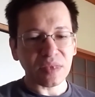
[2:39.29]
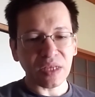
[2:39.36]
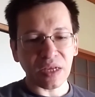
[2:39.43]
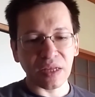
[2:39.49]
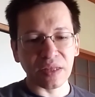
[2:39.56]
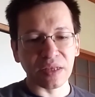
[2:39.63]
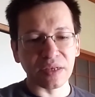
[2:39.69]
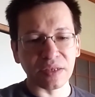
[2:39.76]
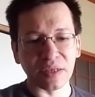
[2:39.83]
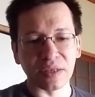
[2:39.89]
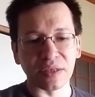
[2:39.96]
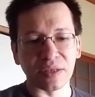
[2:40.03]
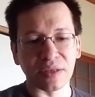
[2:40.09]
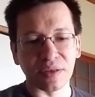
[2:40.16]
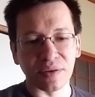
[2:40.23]
This
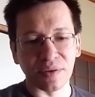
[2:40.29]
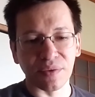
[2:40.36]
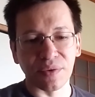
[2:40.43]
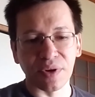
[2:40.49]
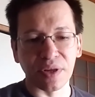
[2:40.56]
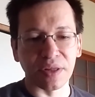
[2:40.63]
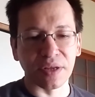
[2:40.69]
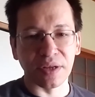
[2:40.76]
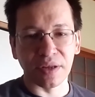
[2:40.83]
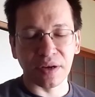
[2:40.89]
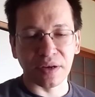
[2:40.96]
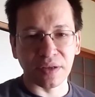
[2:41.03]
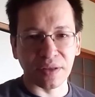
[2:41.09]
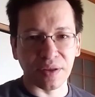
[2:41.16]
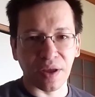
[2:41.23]
is really
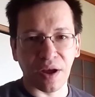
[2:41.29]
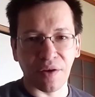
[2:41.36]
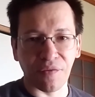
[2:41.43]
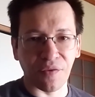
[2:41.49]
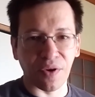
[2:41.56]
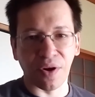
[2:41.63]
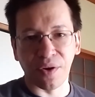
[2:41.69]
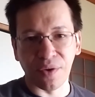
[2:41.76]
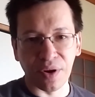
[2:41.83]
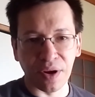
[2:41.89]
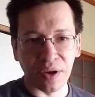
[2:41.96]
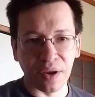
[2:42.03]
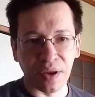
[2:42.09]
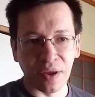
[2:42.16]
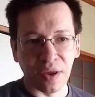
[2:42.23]
on a
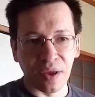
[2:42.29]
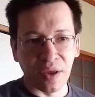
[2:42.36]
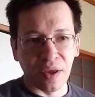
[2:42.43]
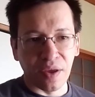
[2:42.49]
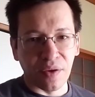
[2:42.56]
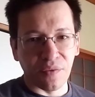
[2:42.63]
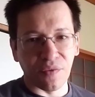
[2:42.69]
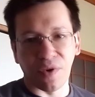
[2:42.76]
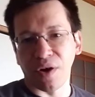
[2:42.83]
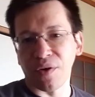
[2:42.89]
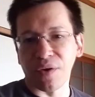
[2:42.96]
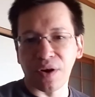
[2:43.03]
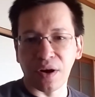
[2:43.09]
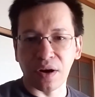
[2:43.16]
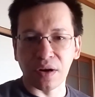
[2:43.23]
very,
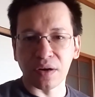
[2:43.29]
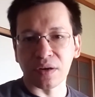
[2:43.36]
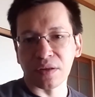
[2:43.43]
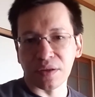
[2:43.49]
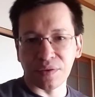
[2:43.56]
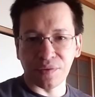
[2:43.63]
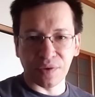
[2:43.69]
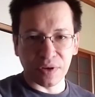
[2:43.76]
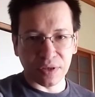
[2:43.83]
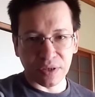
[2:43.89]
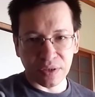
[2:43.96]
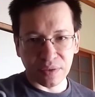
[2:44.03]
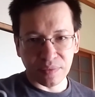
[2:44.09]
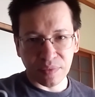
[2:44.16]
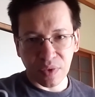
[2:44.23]
very early
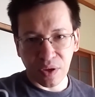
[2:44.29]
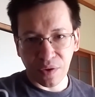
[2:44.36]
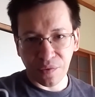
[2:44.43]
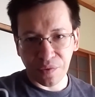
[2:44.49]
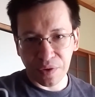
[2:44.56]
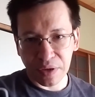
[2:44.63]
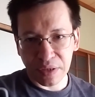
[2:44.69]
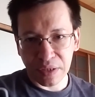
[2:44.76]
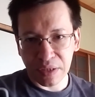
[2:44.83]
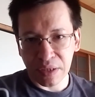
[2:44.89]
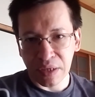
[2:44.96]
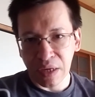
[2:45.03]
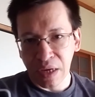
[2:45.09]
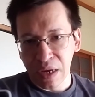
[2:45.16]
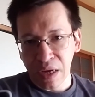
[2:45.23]
version of it,
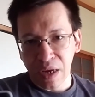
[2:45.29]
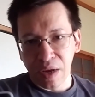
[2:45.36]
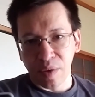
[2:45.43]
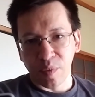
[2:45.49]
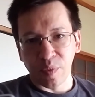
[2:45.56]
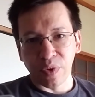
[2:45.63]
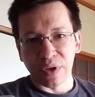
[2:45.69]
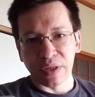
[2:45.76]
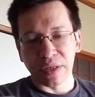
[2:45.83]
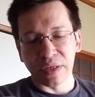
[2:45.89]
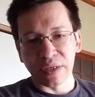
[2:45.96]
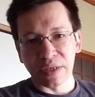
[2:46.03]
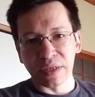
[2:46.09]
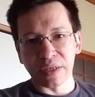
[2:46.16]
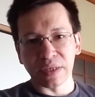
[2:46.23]
but
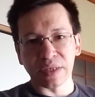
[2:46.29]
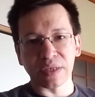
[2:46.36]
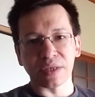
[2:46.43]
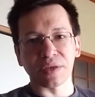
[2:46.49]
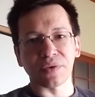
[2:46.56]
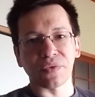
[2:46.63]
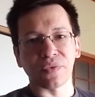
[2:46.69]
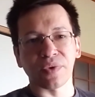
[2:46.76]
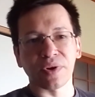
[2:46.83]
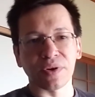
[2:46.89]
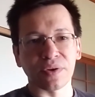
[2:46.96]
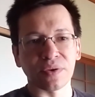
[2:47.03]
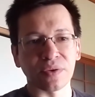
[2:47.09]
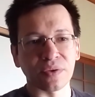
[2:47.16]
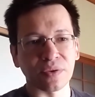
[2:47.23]
this
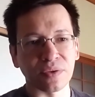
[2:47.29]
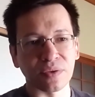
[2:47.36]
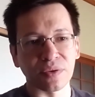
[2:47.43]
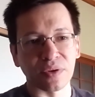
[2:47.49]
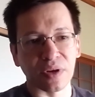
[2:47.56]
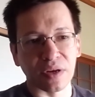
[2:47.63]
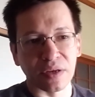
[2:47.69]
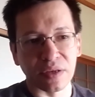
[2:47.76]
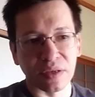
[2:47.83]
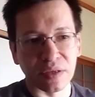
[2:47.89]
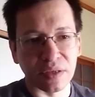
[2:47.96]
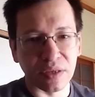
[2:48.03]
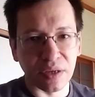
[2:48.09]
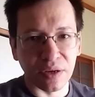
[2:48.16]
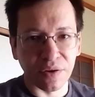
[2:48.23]
will
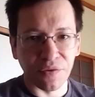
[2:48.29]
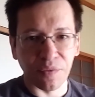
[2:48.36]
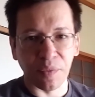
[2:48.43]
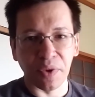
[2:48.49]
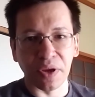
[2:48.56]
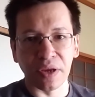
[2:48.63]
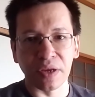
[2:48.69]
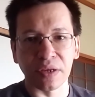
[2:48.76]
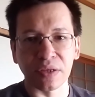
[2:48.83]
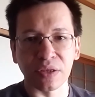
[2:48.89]
serve me